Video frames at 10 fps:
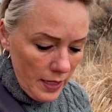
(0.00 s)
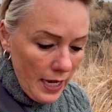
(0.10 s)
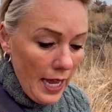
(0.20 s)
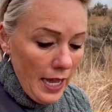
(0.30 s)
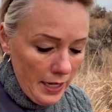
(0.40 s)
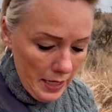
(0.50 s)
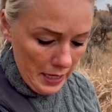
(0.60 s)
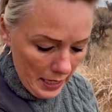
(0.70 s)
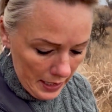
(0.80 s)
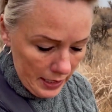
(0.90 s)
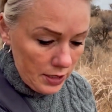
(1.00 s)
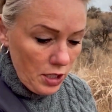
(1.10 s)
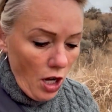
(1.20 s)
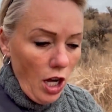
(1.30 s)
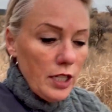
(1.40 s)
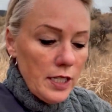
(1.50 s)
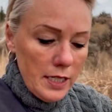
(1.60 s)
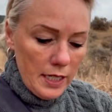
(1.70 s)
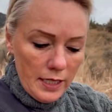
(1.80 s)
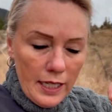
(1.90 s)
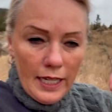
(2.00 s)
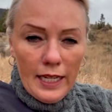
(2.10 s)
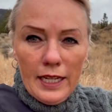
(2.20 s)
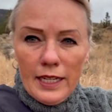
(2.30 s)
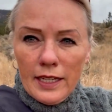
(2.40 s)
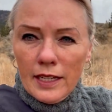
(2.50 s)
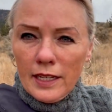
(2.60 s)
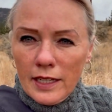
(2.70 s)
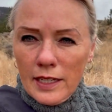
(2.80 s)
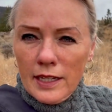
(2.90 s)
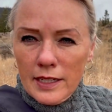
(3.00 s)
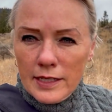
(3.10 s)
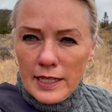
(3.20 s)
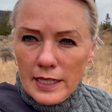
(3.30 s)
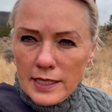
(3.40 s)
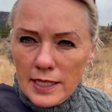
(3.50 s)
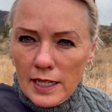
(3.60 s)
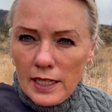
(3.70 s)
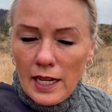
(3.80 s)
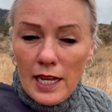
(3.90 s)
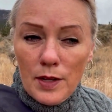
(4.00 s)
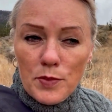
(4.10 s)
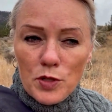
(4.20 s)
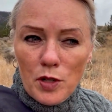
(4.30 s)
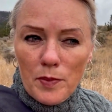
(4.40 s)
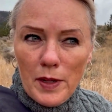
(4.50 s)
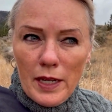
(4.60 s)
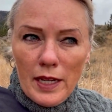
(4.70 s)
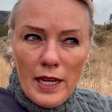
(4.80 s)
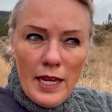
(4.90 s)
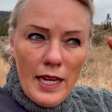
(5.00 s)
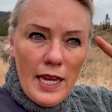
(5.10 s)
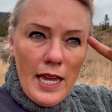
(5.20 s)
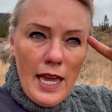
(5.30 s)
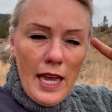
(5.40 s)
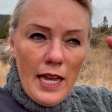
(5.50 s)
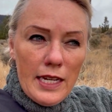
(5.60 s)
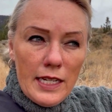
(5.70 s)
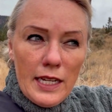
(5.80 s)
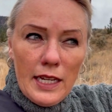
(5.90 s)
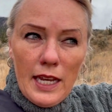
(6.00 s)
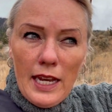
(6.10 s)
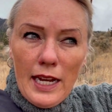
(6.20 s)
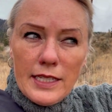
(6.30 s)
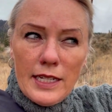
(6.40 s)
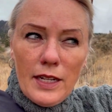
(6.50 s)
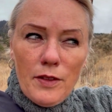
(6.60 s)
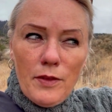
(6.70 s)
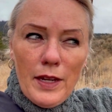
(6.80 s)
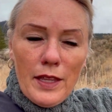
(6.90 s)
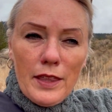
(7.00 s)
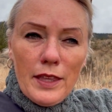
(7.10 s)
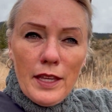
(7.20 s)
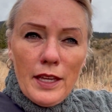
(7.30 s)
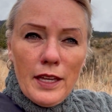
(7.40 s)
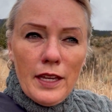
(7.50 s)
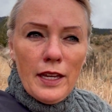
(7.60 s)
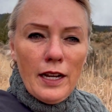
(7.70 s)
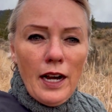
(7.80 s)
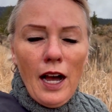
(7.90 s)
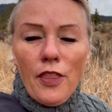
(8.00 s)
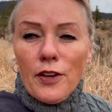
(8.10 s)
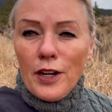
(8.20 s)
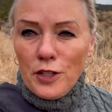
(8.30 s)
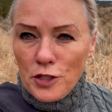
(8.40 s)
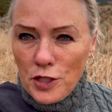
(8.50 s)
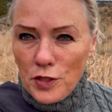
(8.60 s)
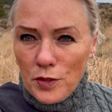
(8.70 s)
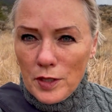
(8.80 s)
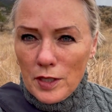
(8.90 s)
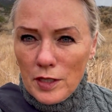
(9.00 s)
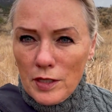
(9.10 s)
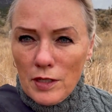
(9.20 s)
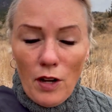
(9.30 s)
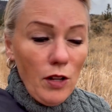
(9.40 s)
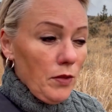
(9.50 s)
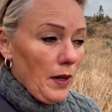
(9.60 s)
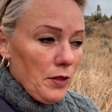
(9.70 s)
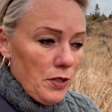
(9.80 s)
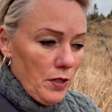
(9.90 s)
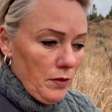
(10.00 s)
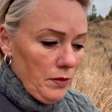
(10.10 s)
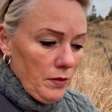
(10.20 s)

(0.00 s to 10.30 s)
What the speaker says: and that it's constantly sensing and absorbing and connecting with other energy sources all around you,